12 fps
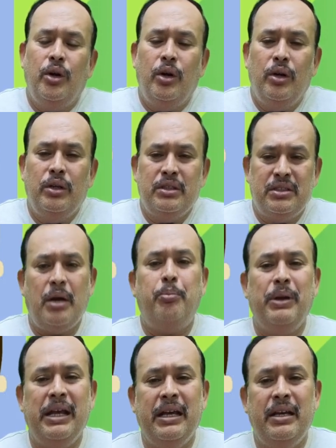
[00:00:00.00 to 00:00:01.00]

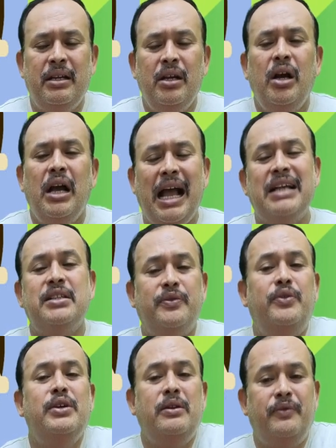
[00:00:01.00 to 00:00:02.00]
supplier as a
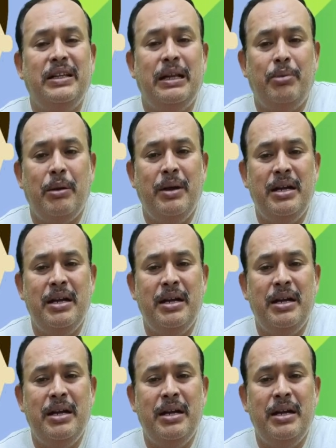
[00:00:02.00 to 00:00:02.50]
full and final payment,